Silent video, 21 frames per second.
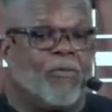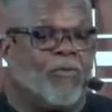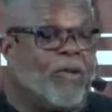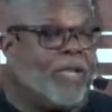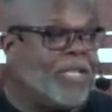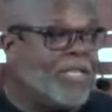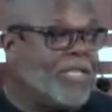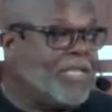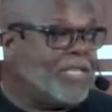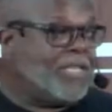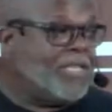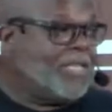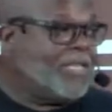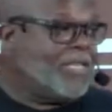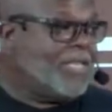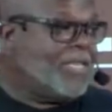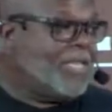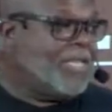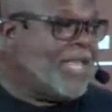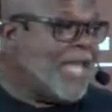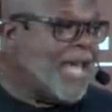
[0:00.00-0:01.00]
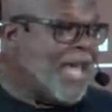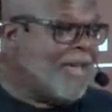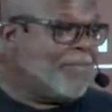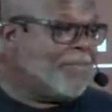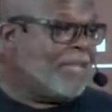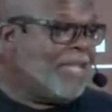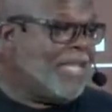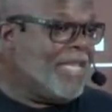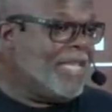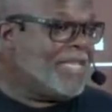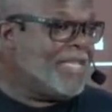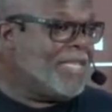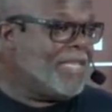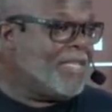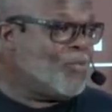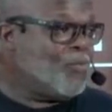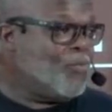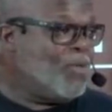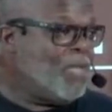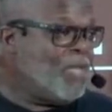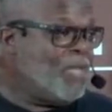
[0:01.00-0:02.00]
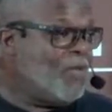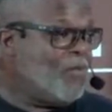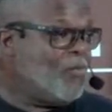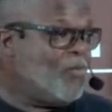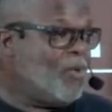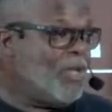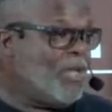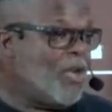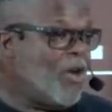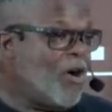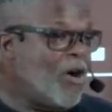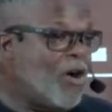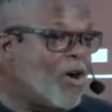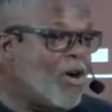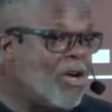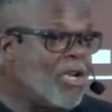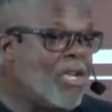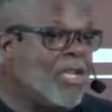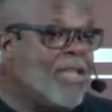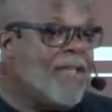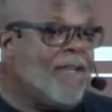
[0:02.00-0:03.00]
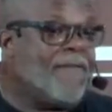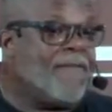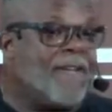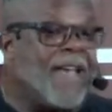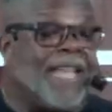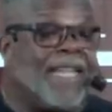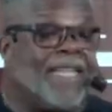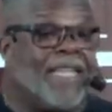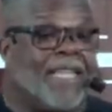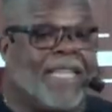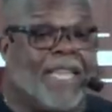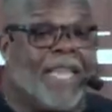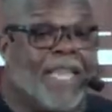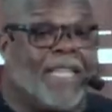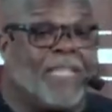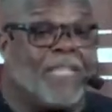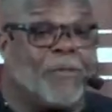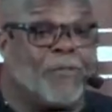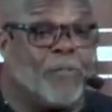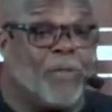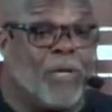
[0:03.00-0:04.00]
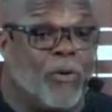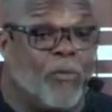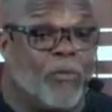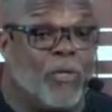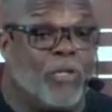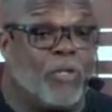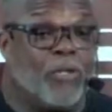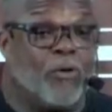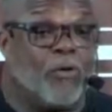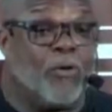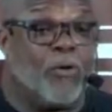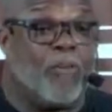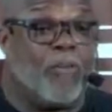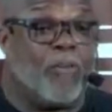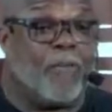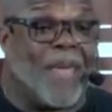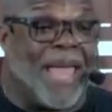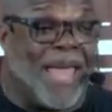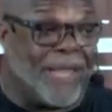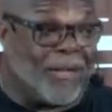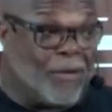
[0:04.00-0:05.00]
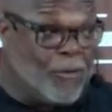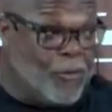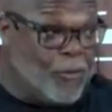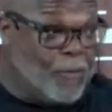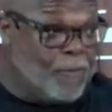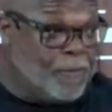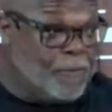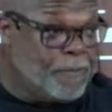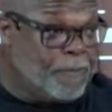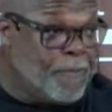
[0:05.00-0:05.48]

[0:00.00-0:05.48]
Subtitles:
wickedness in high places. We are fighting a spiritual battle.